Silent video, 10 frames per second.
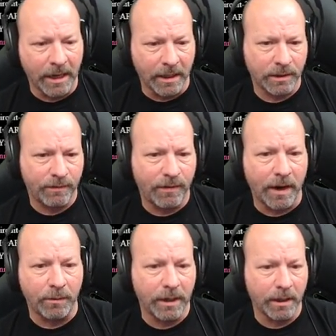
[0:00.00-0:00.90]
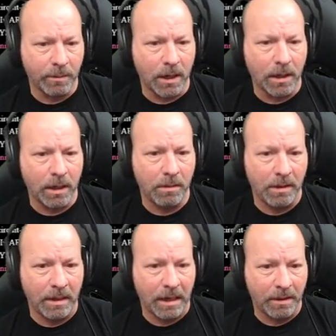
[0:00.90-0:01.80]
That's fine rig. I'm not,
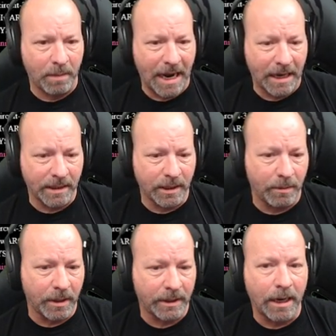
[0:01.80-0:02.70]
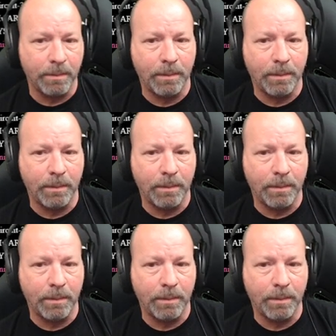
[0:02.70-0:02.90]
nothing bad to say about that.